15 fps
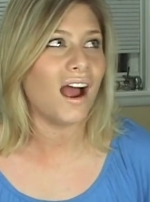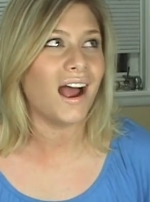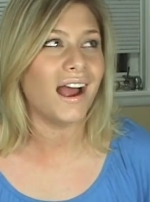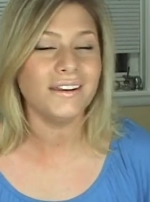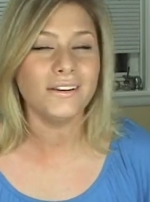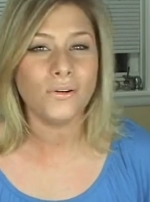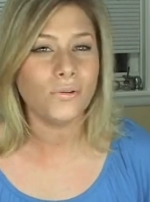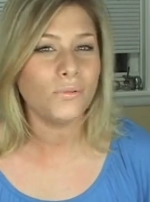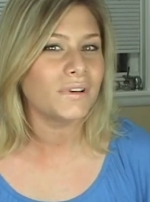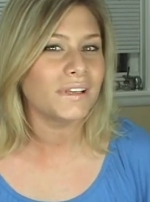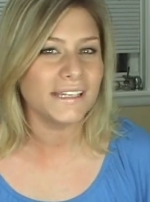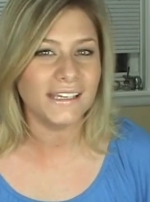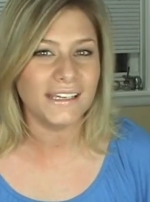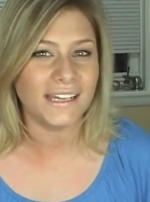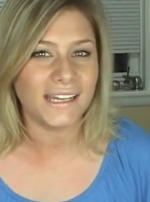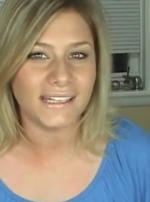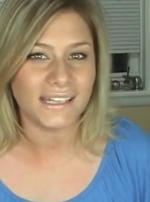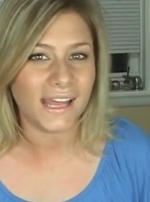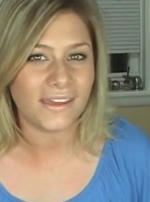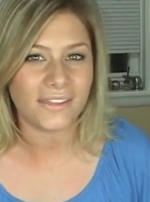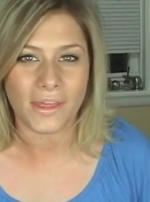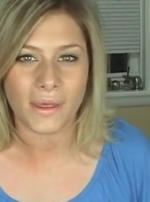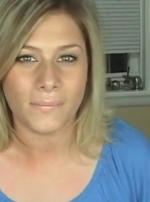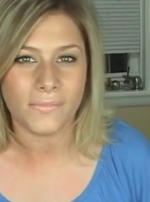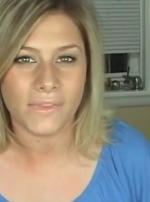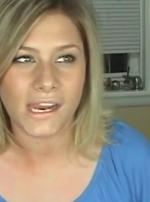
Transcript: I don't really like them.